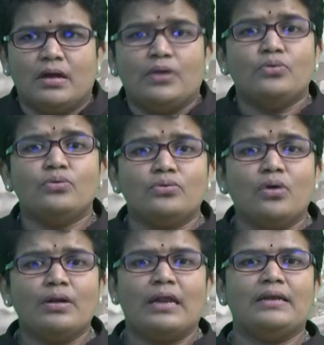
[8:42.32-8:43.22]
I do
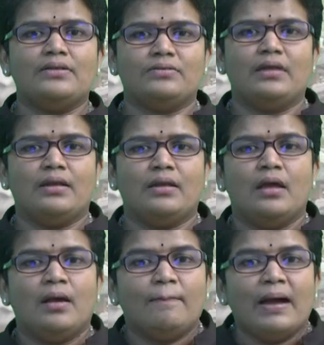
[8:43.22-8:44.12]
not understand,
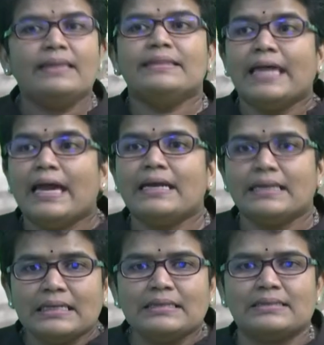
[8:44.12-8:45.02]
but
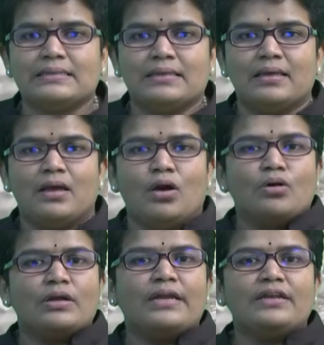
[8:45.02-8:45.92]
there is
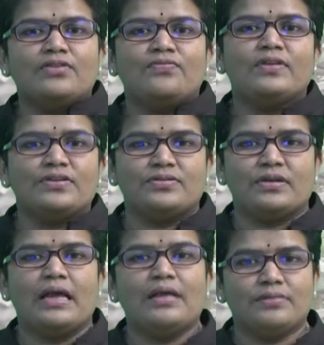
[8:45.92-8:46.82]
organic fish
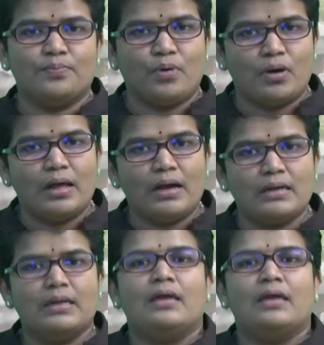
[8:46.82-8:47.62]
as a product